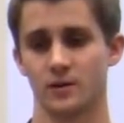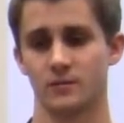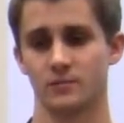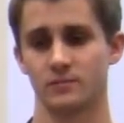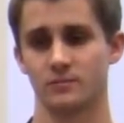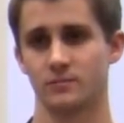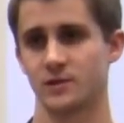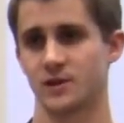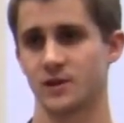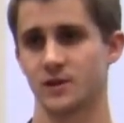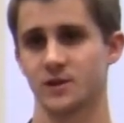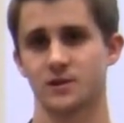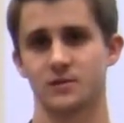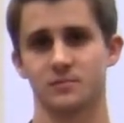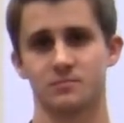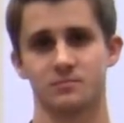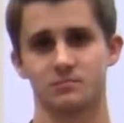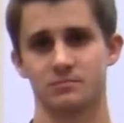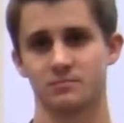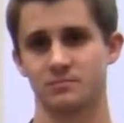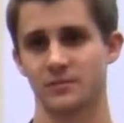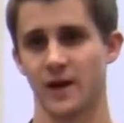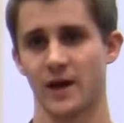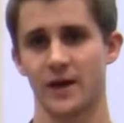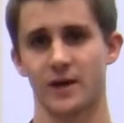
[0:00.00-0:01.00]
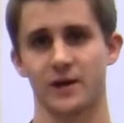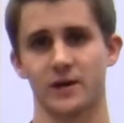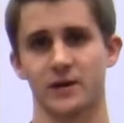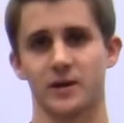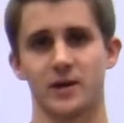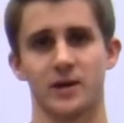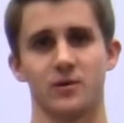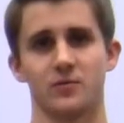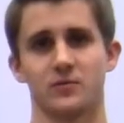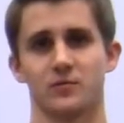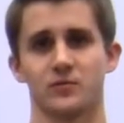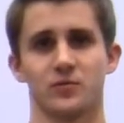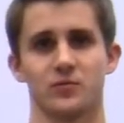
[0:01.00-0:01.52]
just hanging
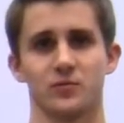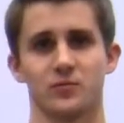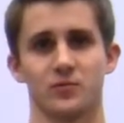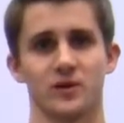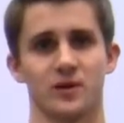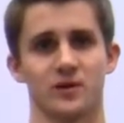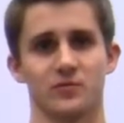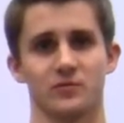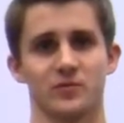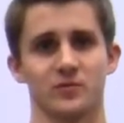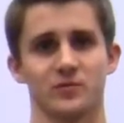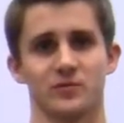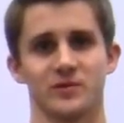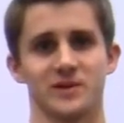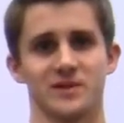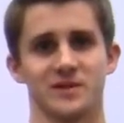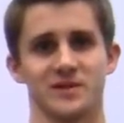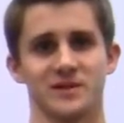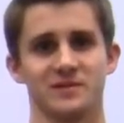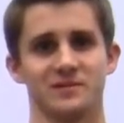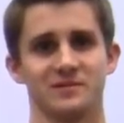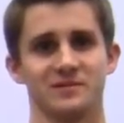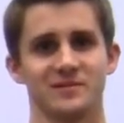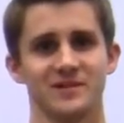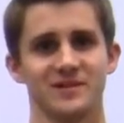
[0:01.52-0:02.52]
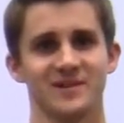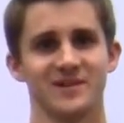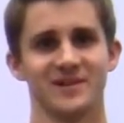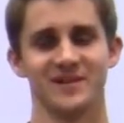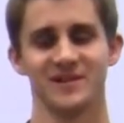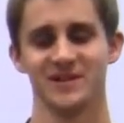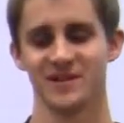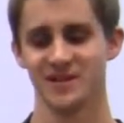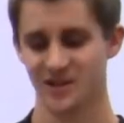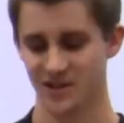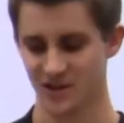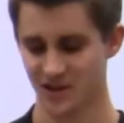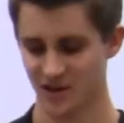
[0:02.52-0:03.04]
out for whatever reason.
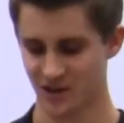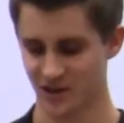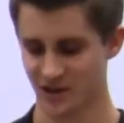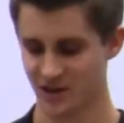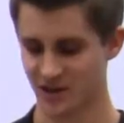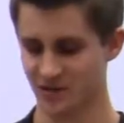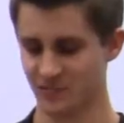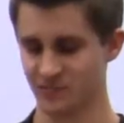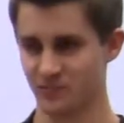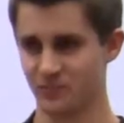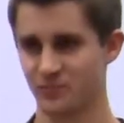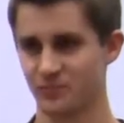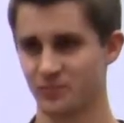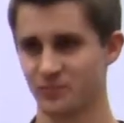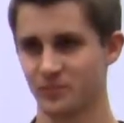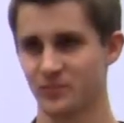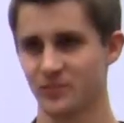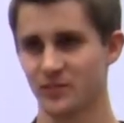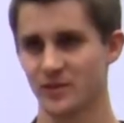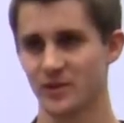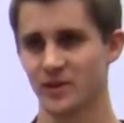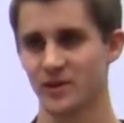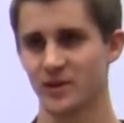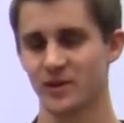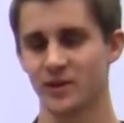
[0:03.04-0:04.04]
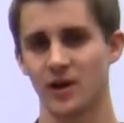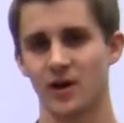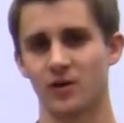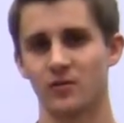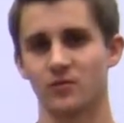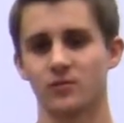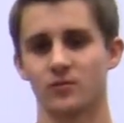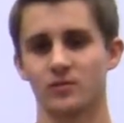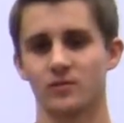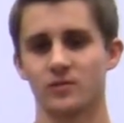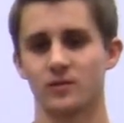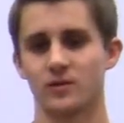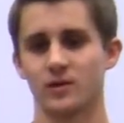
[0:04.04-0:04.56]

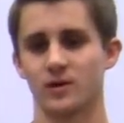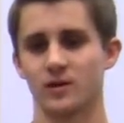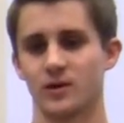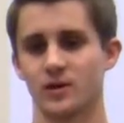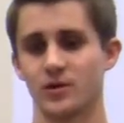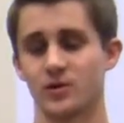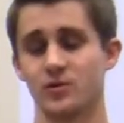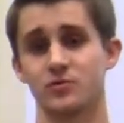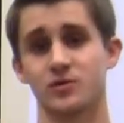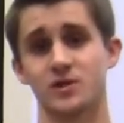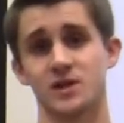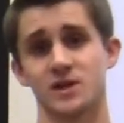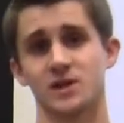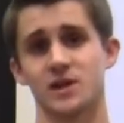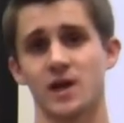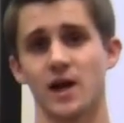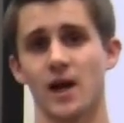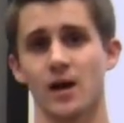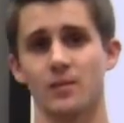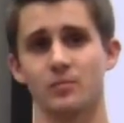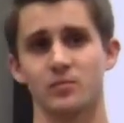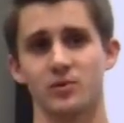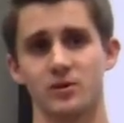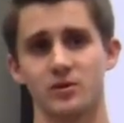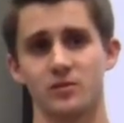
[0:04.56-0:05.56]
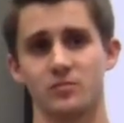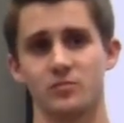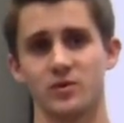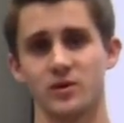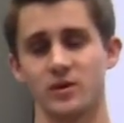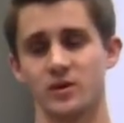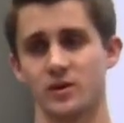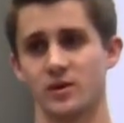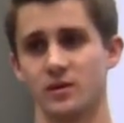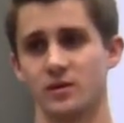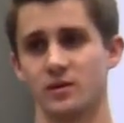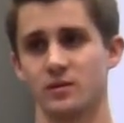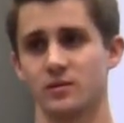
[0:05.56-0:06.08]
You just happen to
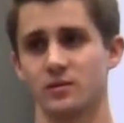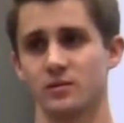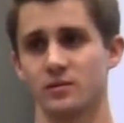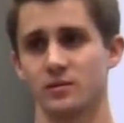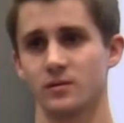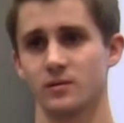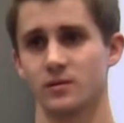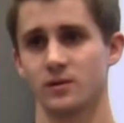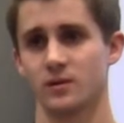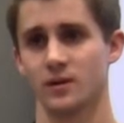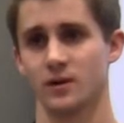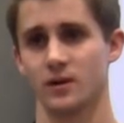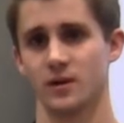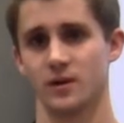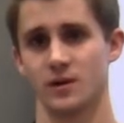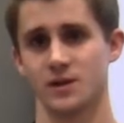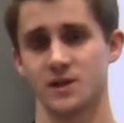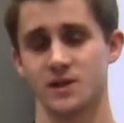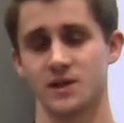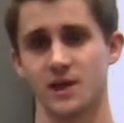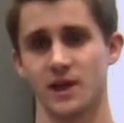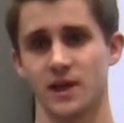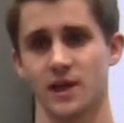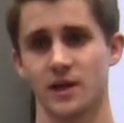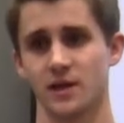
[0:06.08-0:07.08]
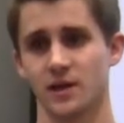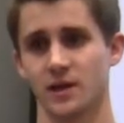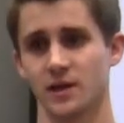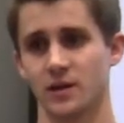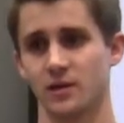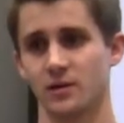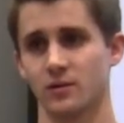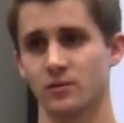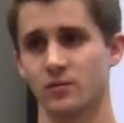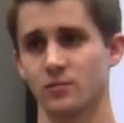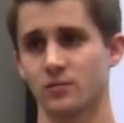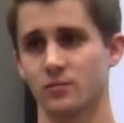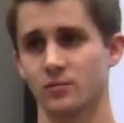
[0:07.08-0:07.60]
be
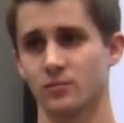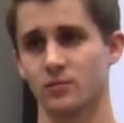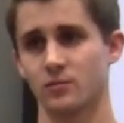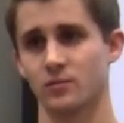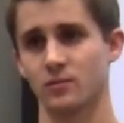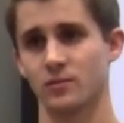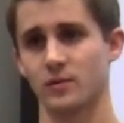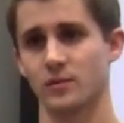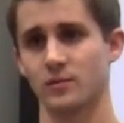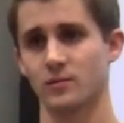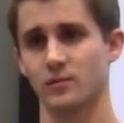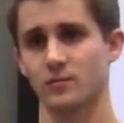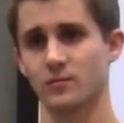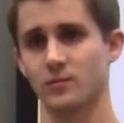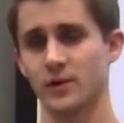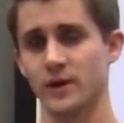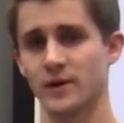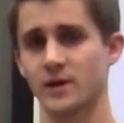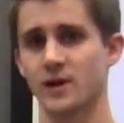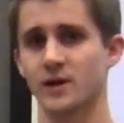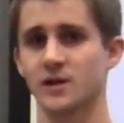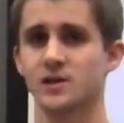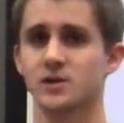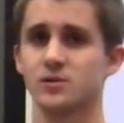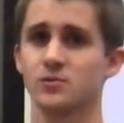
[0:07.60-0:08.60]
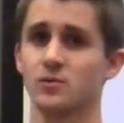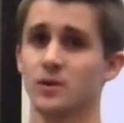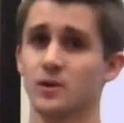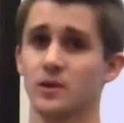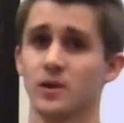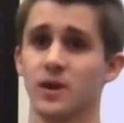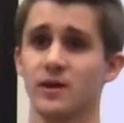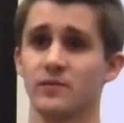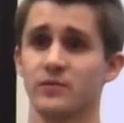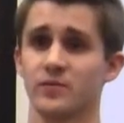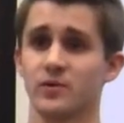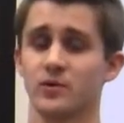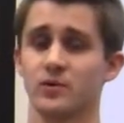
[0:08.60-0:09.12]
standing right next to a
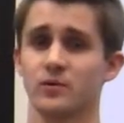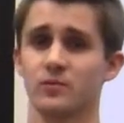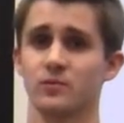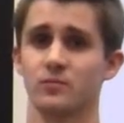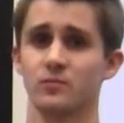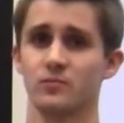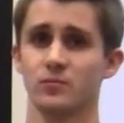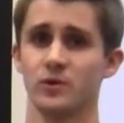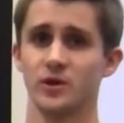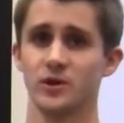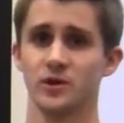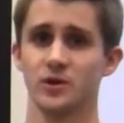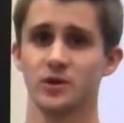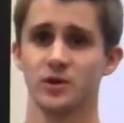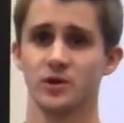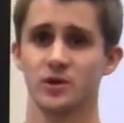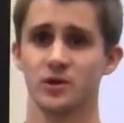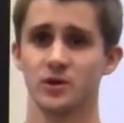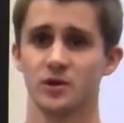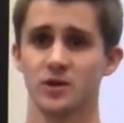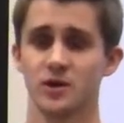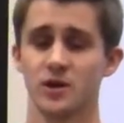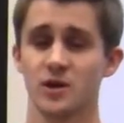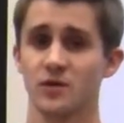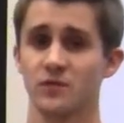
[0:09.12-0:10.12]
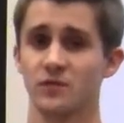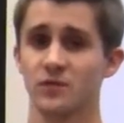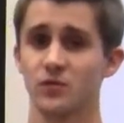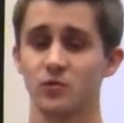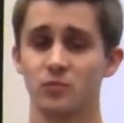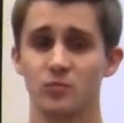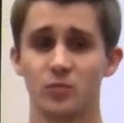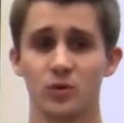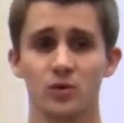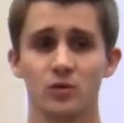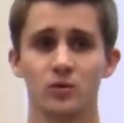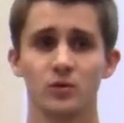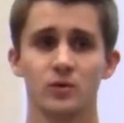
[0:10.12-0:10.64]
lever which, if you
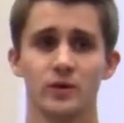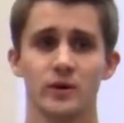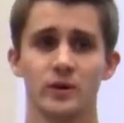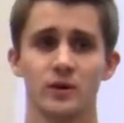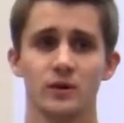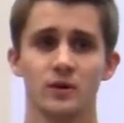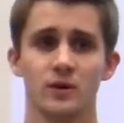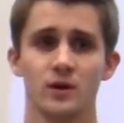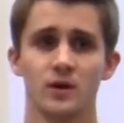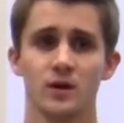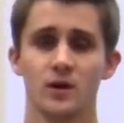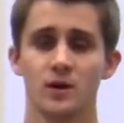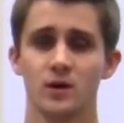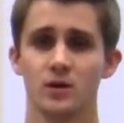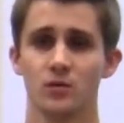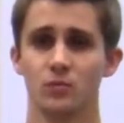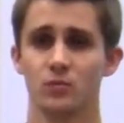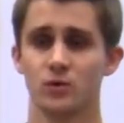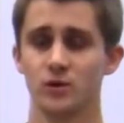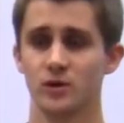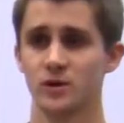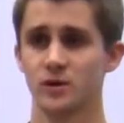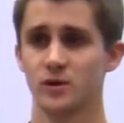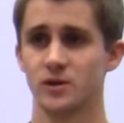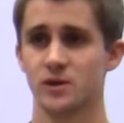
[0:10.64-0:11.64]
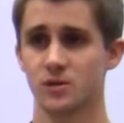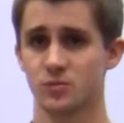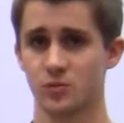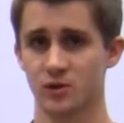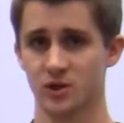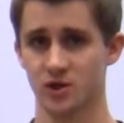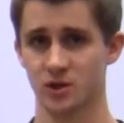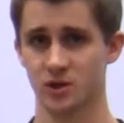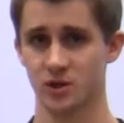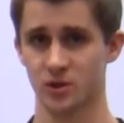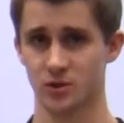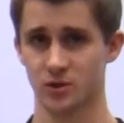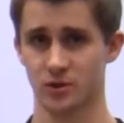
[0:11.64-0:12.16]
pulled it, would
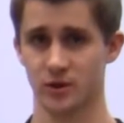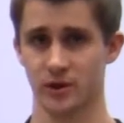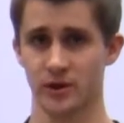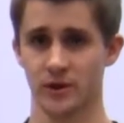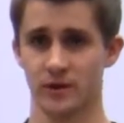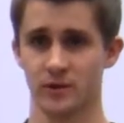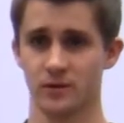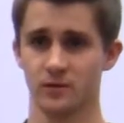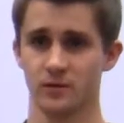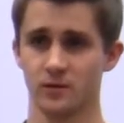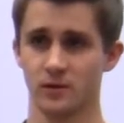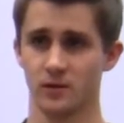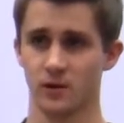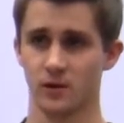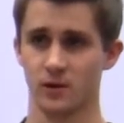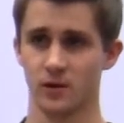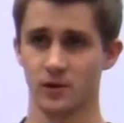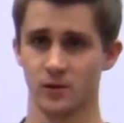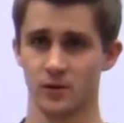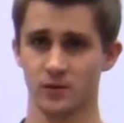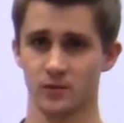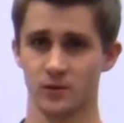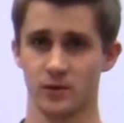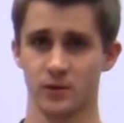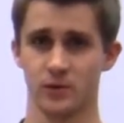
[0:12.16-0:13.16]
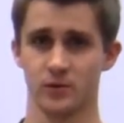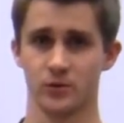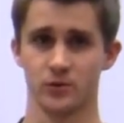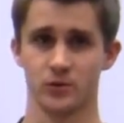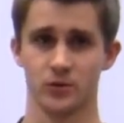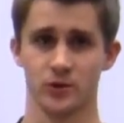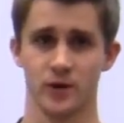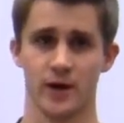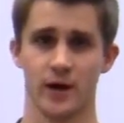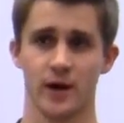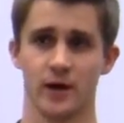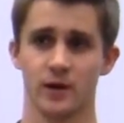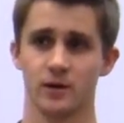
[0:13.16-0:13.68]
switch the train onto another
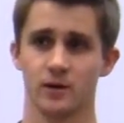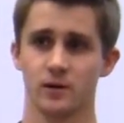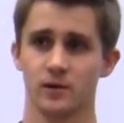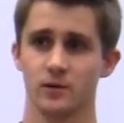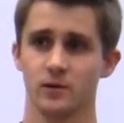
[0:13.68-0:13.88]
track.